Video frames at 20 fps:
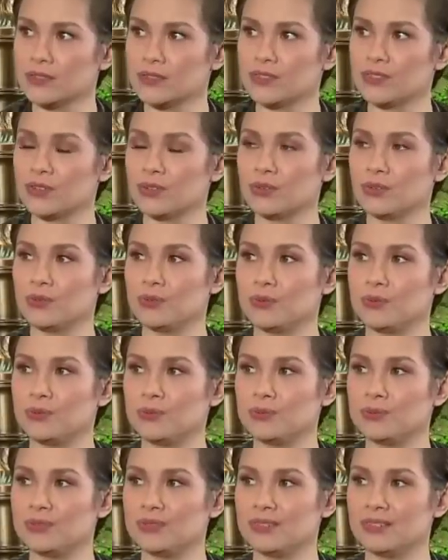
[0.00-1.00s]

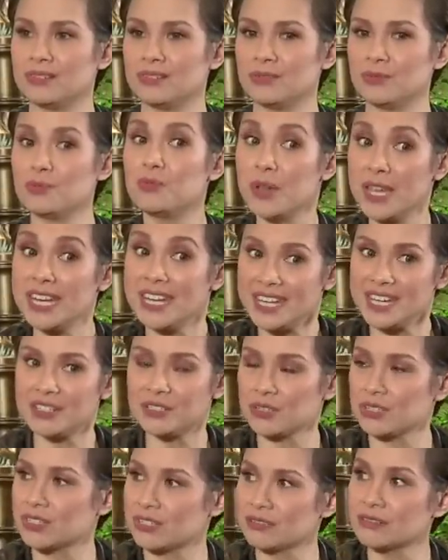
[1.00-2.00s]
So we need
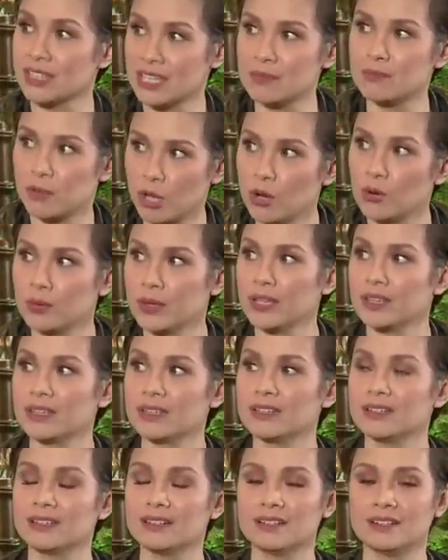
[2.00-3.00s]
to still keep going.
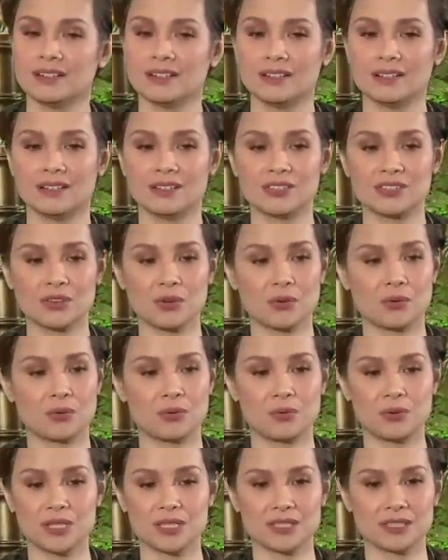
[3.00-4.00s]

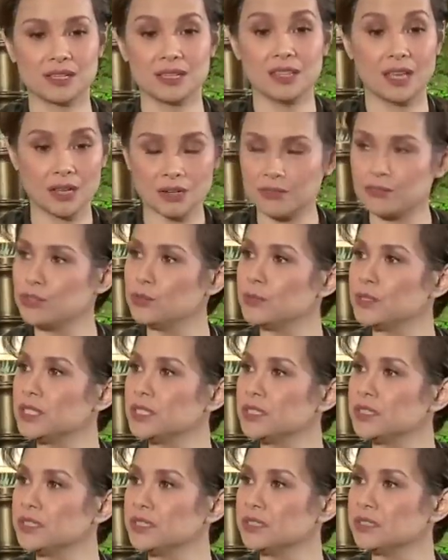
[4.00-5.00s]
So it's a lot of new
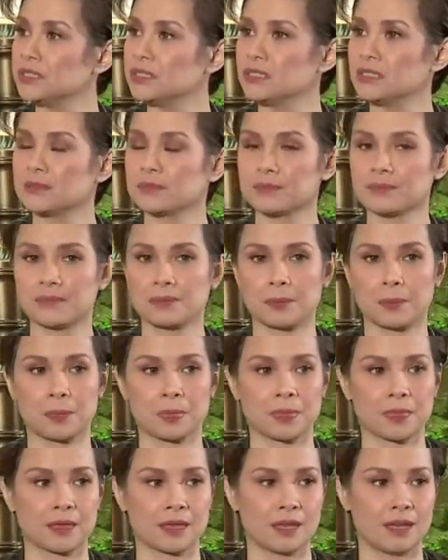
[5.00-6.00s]
material.
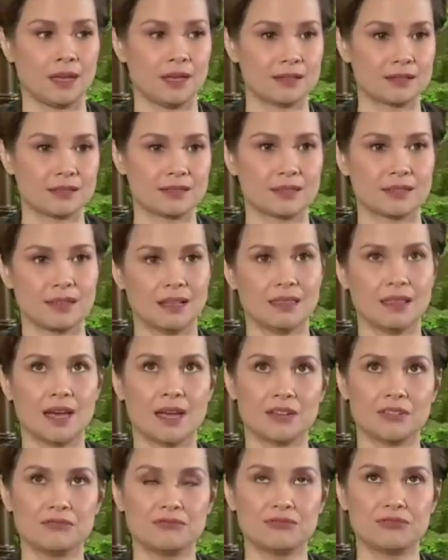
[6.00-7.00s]
It's a
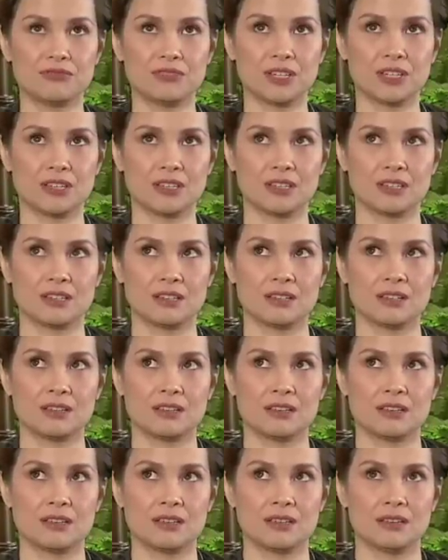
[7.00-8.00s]
lot of
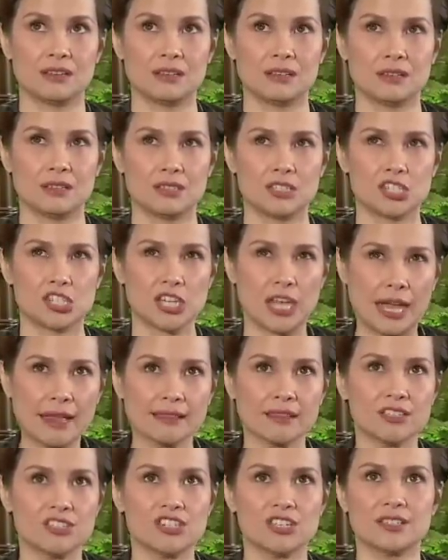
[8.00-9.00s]

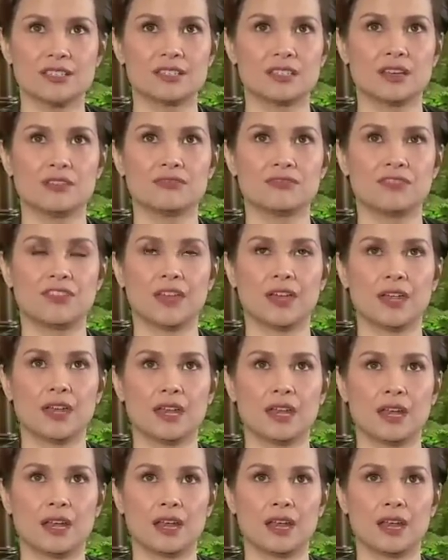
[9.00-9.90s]
challenging stuff that